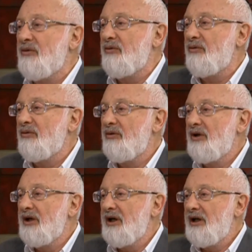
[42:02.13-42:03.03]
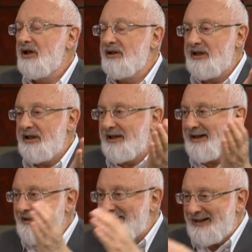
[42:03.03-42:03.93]
say, go and
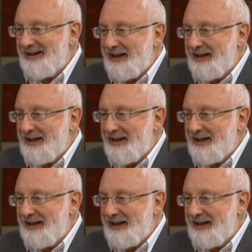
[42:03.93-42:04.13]
fill